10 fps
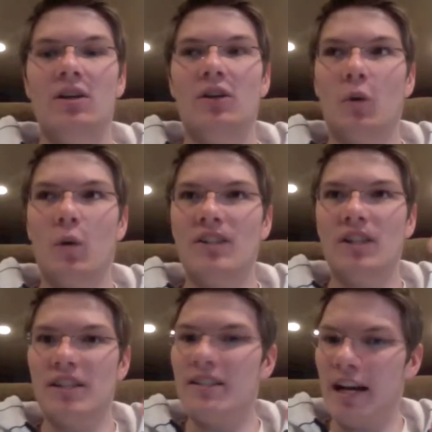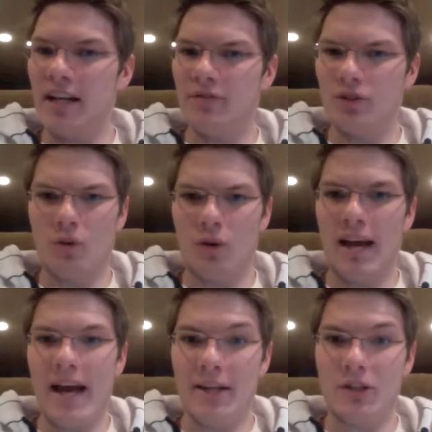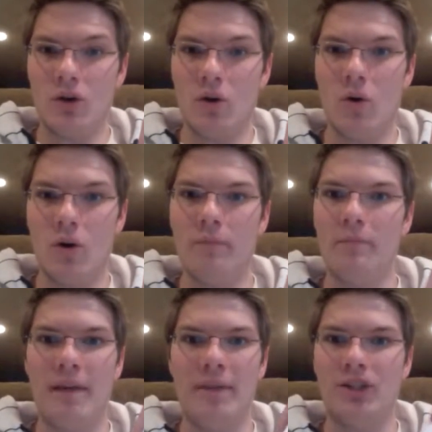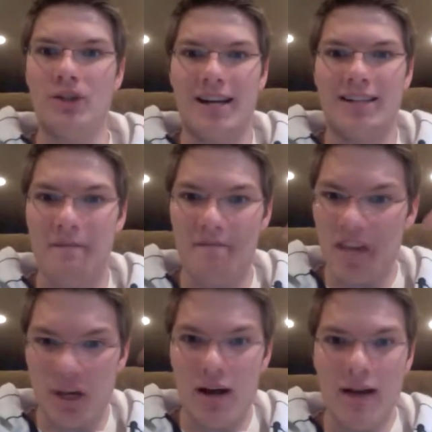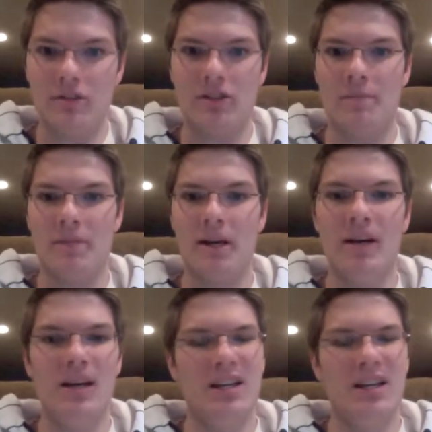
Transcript: there was a detective story at its core, Batman trying to figure out something.